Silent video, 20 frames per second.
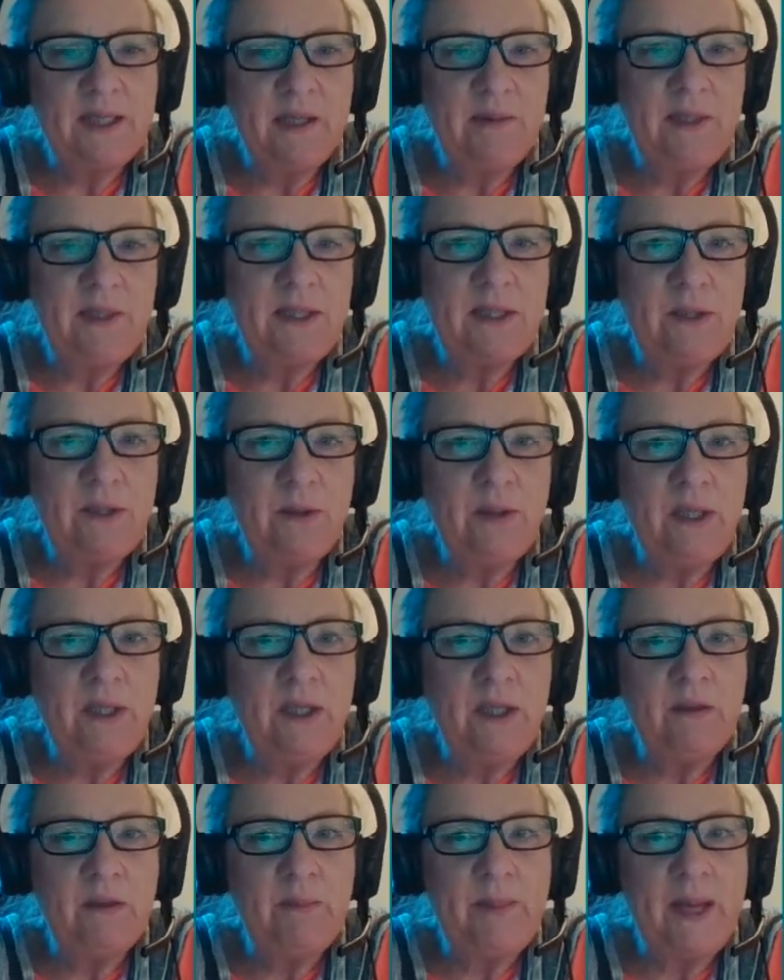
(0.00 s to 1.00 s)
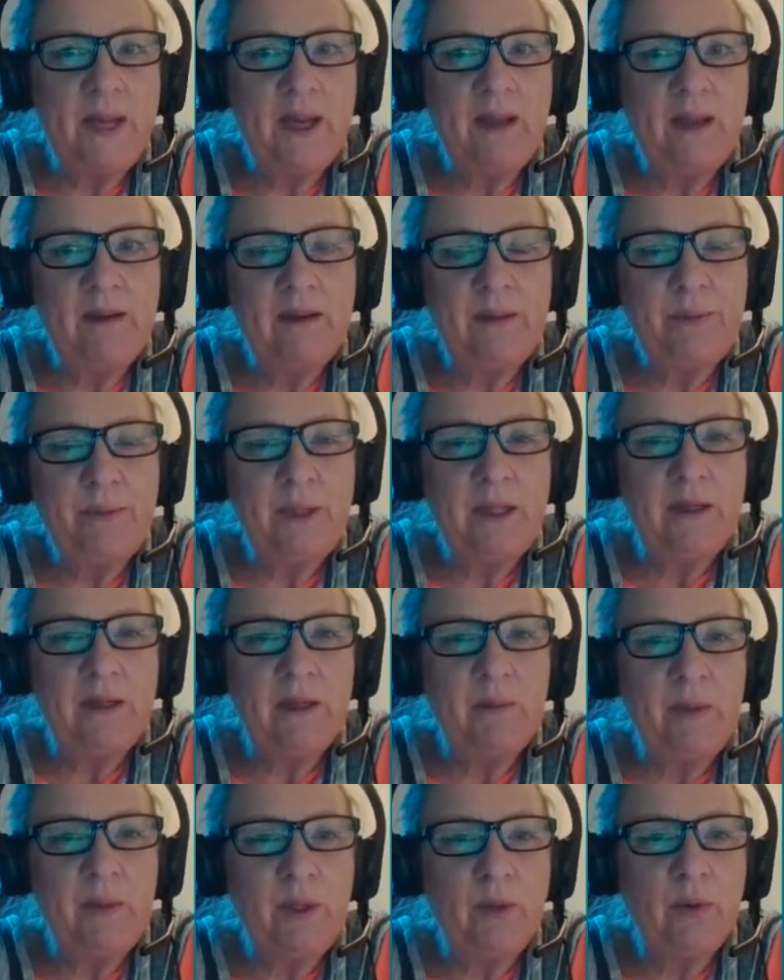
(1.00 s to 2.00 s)
So it's talking about a thing
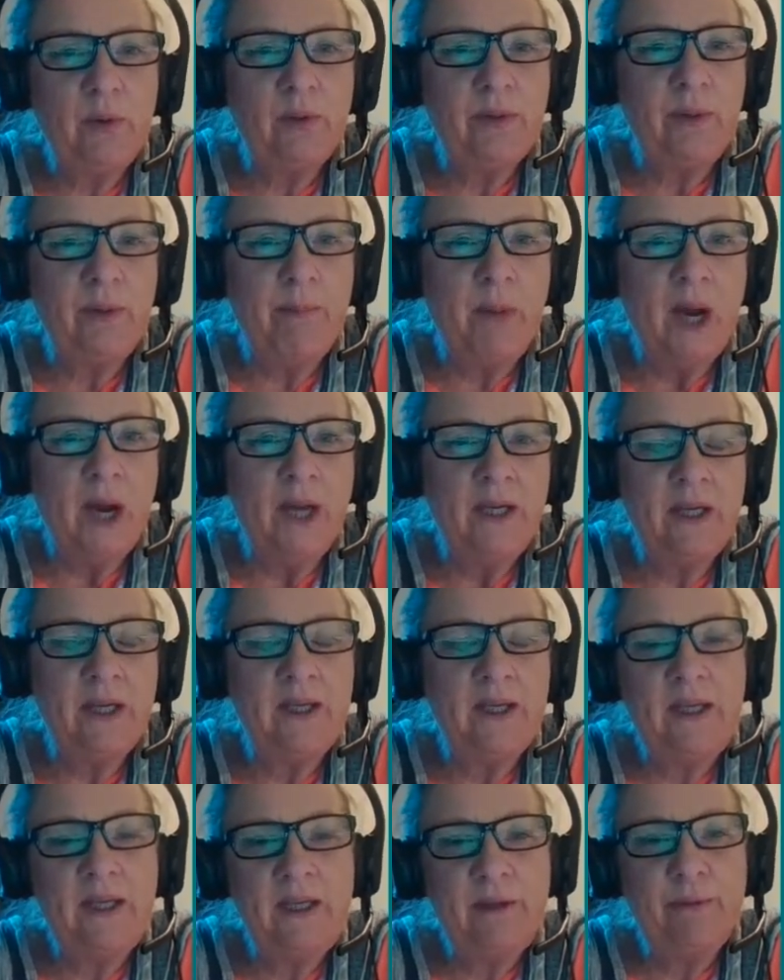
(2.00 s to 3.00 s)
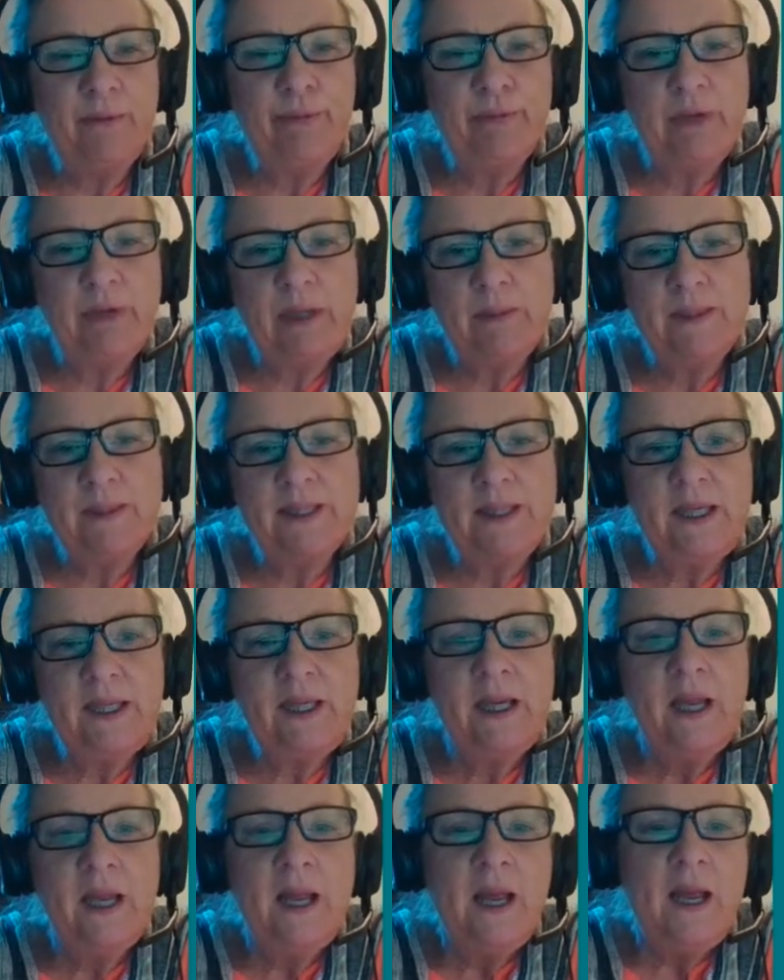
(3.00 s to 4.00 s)
that we call the minor allele
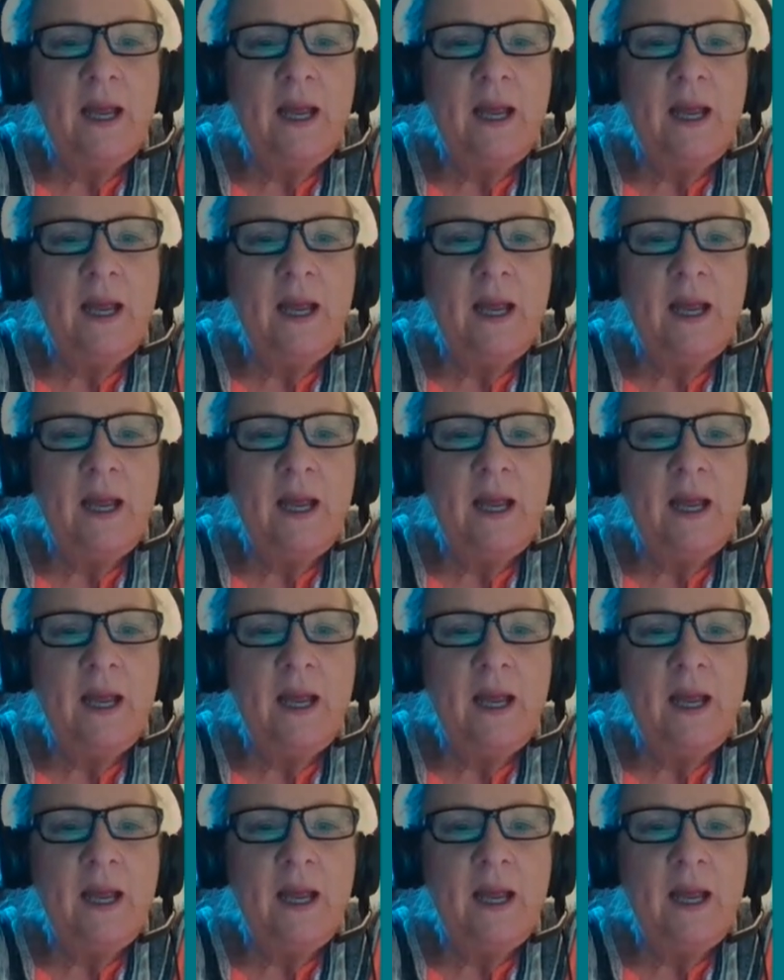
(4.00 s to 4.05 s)
frequency.